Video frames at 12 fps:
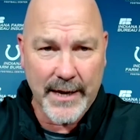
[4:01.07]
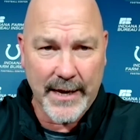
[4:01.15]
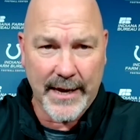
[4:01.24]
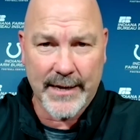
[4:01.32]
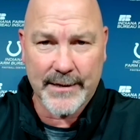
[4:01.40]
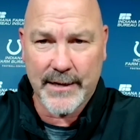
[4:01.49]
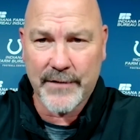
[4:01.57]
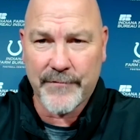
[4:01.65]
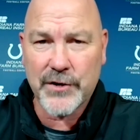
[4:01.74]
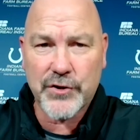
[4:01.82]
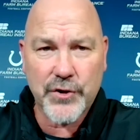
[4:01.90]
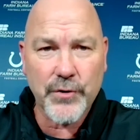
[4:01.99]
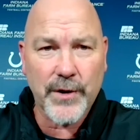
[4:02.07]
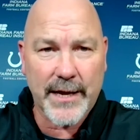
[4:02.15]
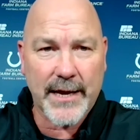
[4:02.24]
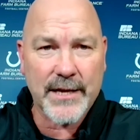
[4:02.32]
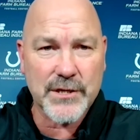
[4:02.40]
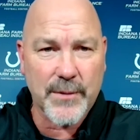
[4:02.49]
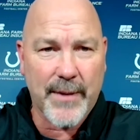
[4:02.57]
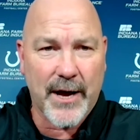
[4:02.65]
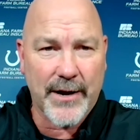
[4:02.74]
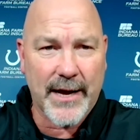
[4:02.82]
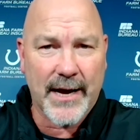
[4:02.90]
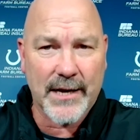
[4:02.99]
And if it truly is
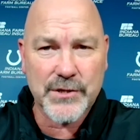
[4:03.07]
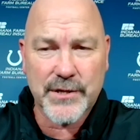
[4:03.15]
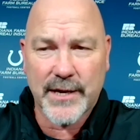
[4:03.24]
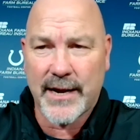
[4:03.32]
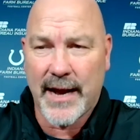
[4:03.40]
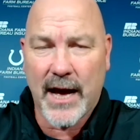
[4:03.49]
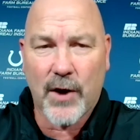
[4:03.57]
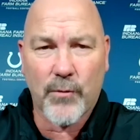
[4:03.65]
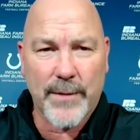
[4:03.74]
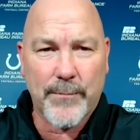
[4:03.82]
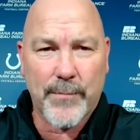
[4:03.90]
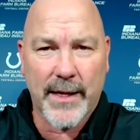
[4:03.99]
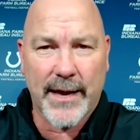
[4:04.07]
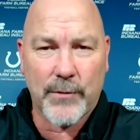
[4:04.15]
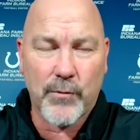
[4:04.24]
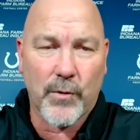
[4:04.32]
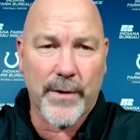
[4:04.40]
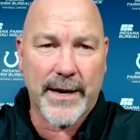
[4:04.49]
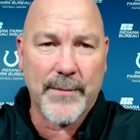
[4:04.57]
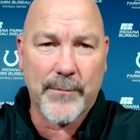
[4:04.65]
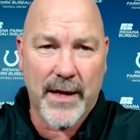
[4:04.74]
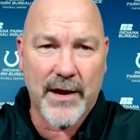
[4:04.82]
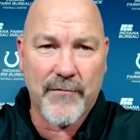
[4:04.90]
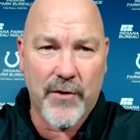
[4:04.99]
about us and how we played, well, we didn't
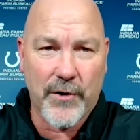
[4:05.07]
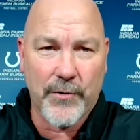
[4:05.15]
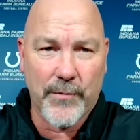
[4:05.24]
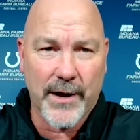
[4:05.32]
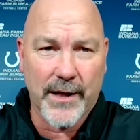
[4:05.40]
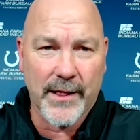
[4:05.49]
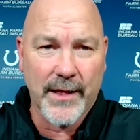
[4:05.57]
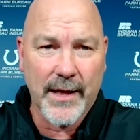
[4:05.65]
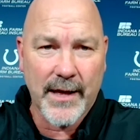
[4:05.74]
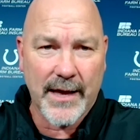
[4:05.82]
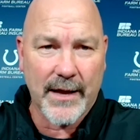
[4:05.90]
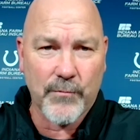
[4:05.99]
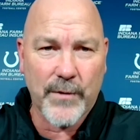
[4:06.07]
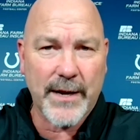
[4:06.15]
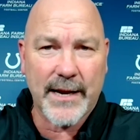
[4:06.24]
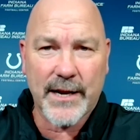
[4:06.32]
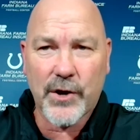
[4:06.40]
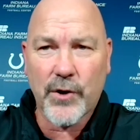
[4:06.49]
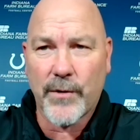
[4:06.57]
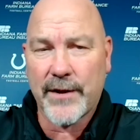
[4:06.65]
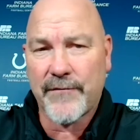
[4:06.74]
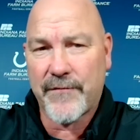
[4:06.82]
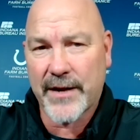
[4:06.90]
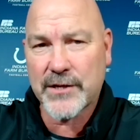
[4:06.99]
play very well. And we need to go in
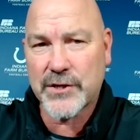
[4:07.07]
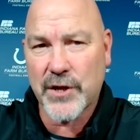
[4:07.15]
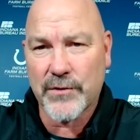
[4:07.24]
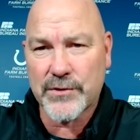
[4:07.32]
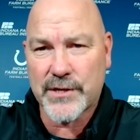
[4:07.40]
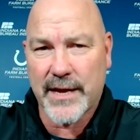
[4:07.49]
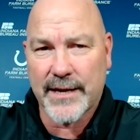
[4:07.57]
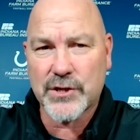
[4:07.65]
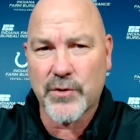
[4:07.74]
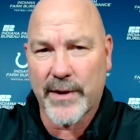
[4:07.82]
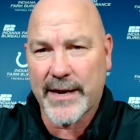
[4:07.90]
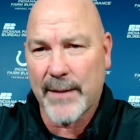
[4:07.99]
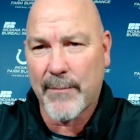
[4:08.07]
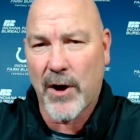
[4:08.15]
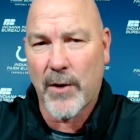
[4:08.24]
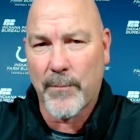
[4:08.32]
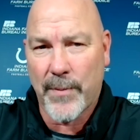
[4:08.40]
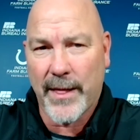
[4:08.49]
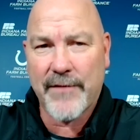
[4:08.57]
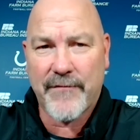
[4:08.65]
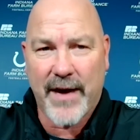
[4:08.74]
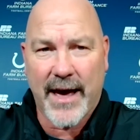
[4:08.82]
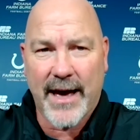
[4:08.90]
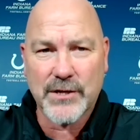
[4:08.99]
and fix those things so we come out and play
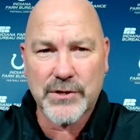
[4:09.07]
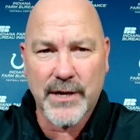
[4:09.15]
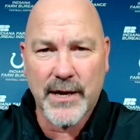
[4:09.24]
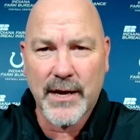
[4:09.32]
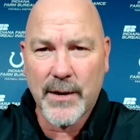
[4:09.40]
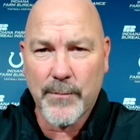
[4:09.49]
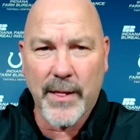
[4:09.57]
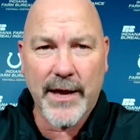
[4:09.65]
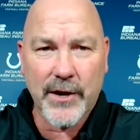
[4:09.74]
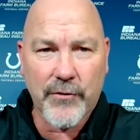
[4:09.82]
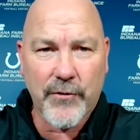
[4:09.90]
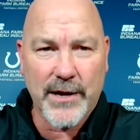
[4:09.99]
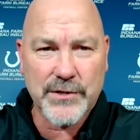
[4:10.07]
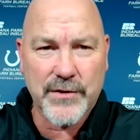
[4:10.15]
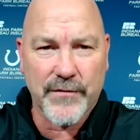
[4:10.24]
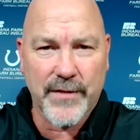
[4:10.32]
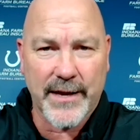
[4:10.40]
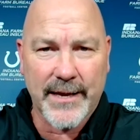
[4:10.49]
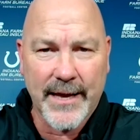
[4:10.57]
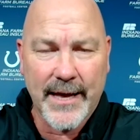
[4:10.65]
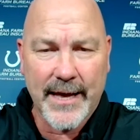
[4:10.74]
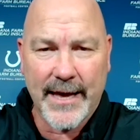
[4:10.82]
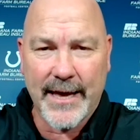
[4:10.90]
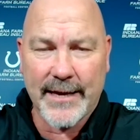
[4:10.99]
fast, play aggressively.
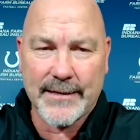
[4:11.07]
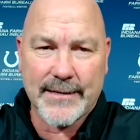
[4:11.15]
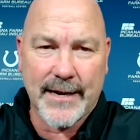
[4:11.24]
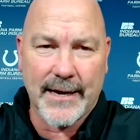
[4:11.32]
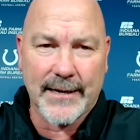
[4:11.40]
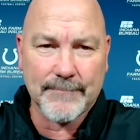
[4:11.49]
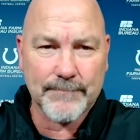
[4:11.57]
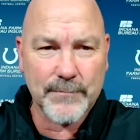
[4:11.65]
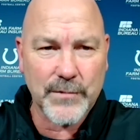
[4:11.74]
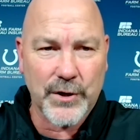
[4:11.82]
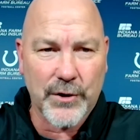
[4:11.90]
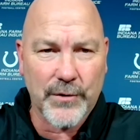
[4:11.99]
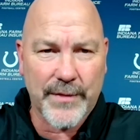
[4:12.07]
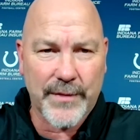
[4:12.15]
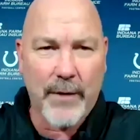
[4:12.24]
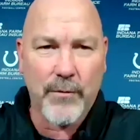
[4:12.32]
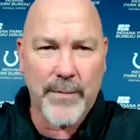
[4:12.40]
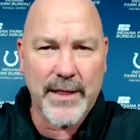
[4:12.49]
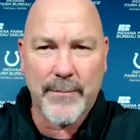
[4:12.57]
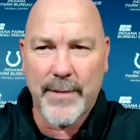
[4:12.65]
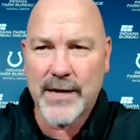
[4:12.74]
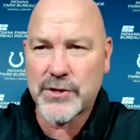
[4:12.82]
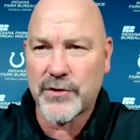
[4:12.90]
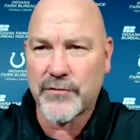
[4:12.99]
And, um, you know, that would be the
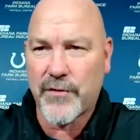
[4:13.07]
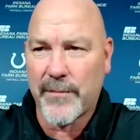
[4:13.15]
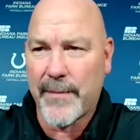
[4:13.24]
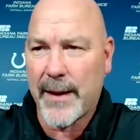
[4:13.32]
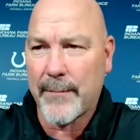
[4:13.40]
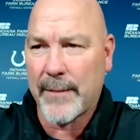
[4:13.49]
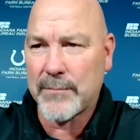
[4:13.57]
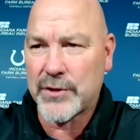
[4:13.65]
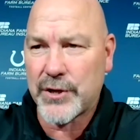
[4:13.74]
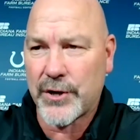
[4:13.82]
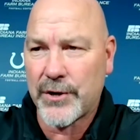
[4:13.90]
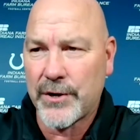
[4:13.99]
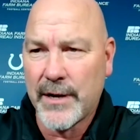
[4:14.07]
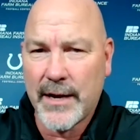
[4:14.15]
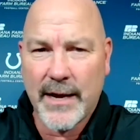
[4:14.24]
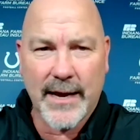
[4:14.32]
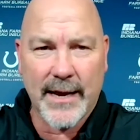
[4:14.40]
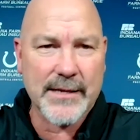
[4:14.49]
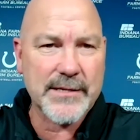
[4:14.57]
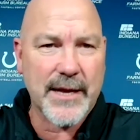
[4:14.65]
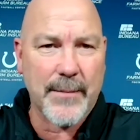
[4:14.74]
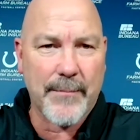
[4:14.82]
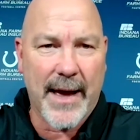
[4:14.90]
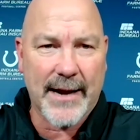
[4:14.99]
message from them, I'm sure. And let's
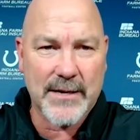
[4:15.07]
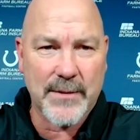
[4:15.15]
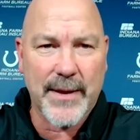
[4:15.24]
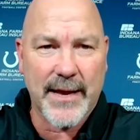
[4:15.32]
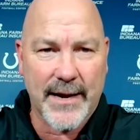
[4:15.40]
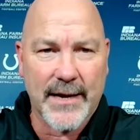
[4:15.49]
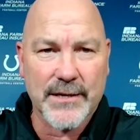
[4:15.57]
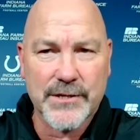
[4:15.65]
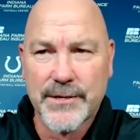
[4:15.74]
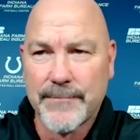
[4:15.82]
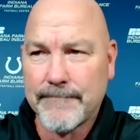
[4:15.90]
get back to being us.